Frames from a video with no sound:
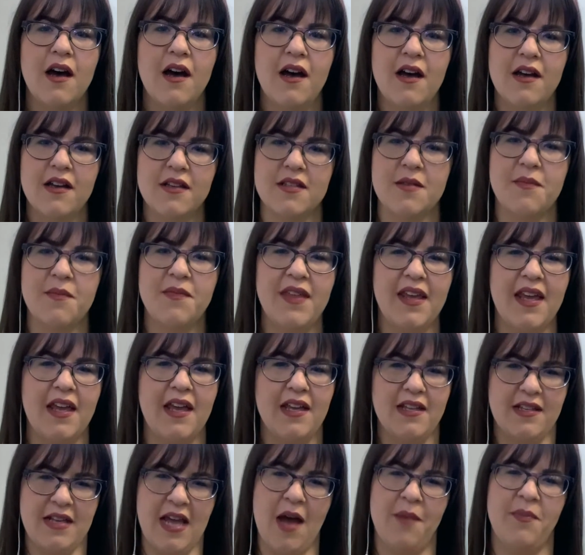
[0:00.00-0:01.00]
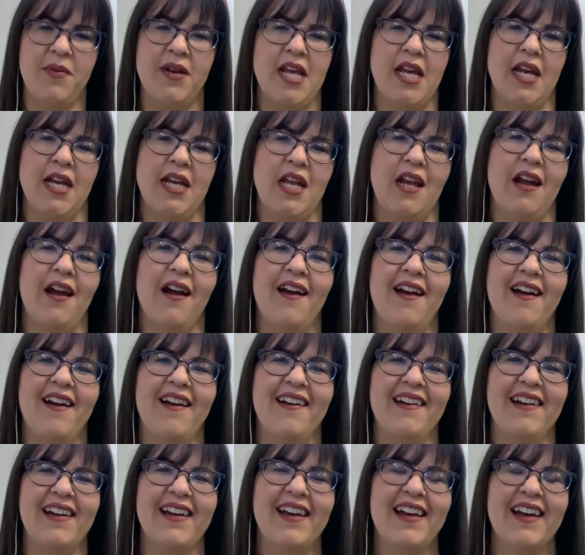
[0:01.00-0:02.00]
something happening in here.
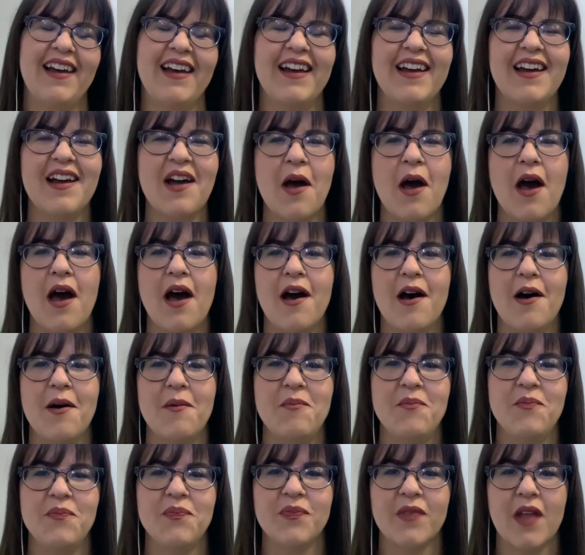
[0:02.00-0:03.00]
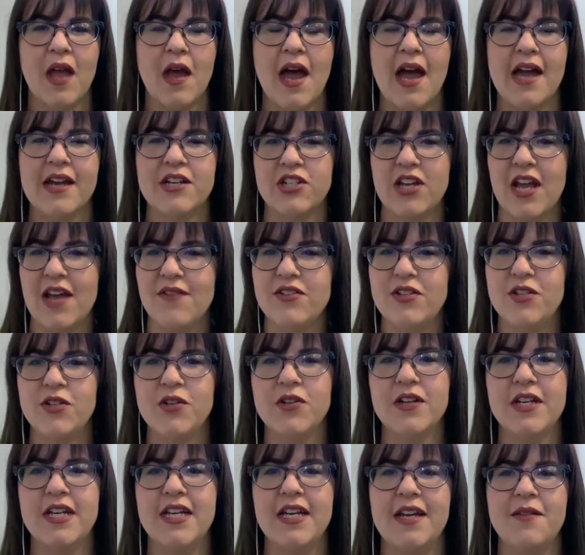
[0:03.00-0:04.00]
I actually have a
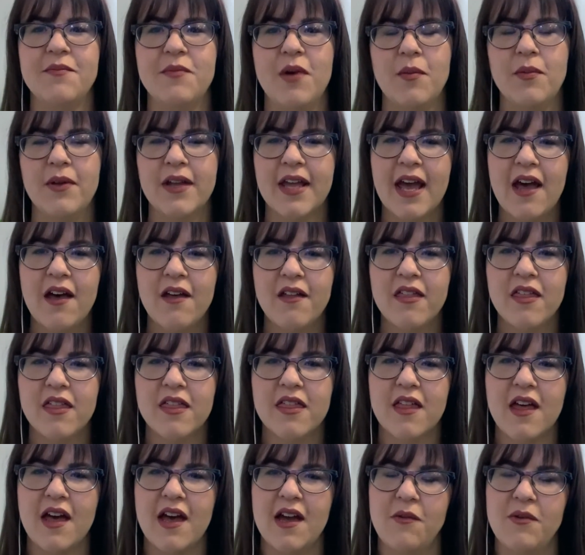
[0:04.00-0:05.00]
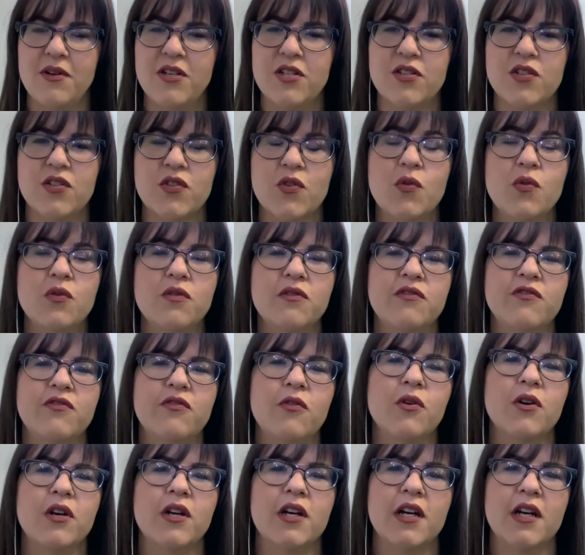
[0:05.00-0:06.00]
degree in public health. I went to school
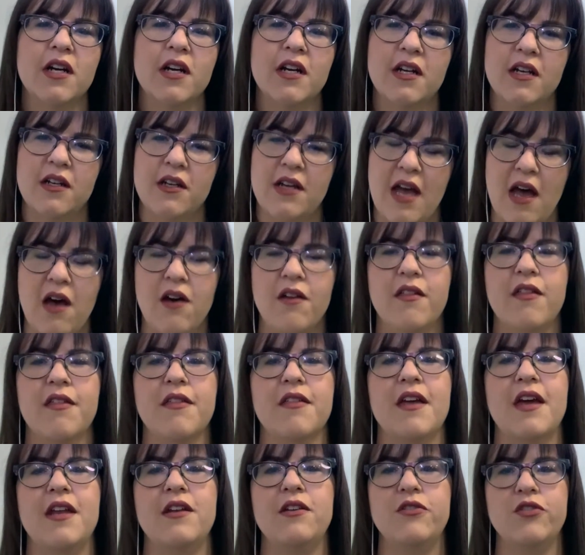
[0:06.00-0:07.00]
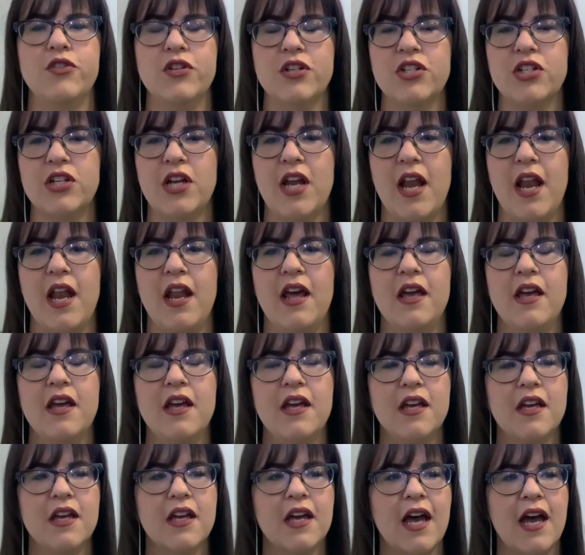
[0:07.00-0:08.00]
for health and nutrition.
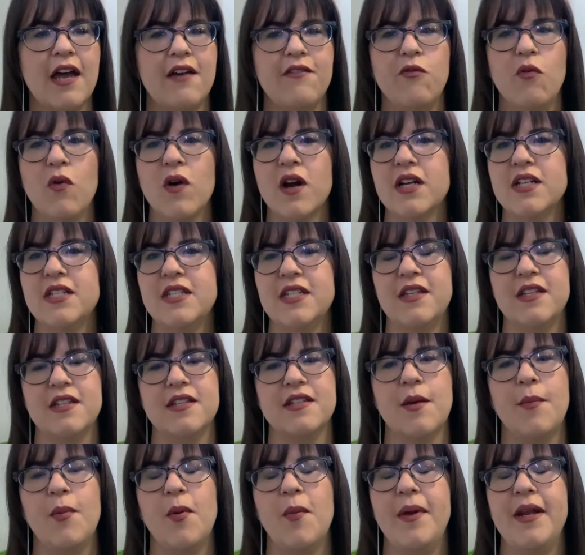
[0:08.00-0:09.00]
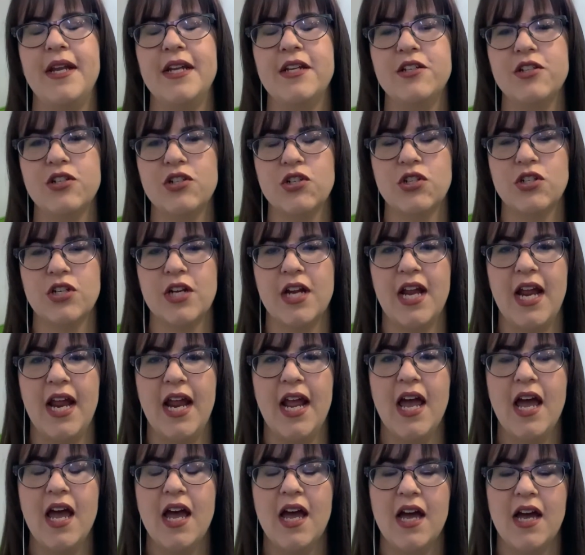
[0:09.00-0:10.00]
I've worked in the supplement industry.
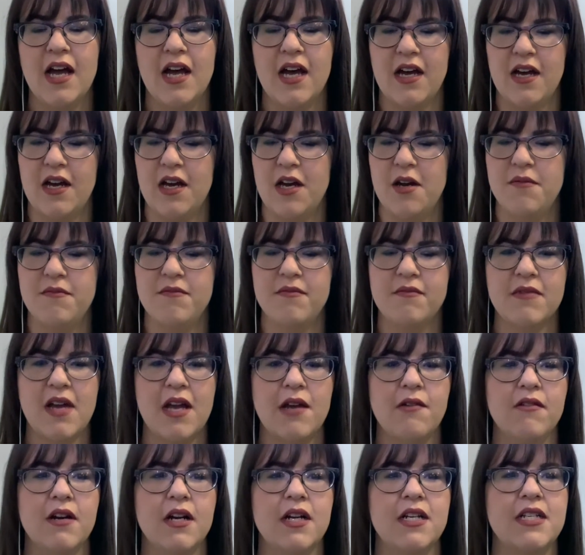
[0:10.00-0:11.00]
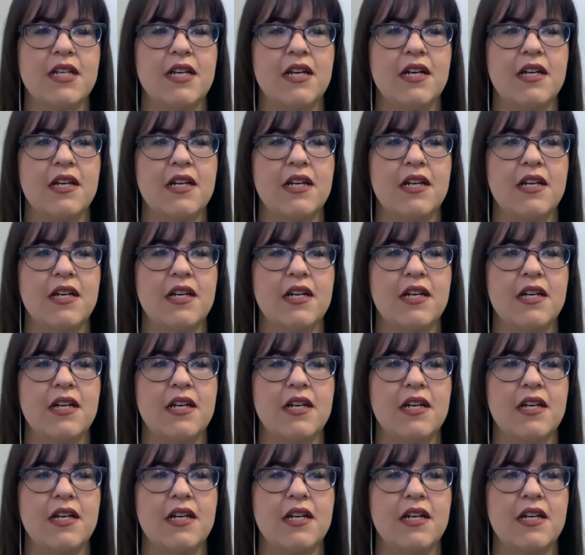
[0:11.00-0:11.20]
I worked,